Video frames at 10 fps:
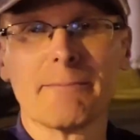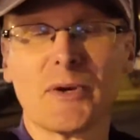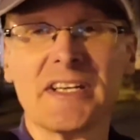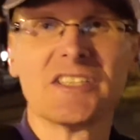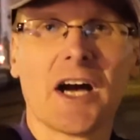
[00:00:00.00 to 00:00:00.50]

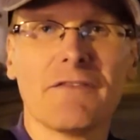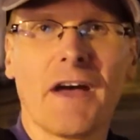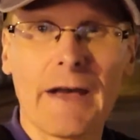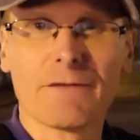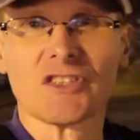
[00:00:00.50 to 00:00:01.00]
bridge
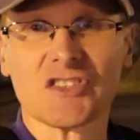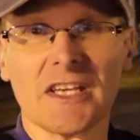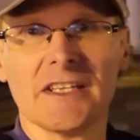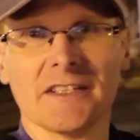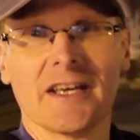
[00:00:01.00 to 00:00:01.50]
I've ever
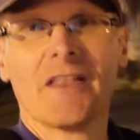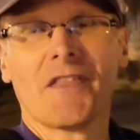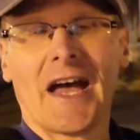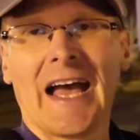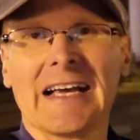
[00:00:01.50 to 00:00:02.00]
seen
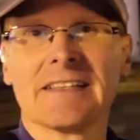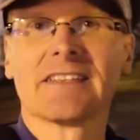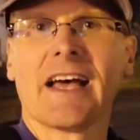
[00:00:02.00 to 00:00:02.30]
that has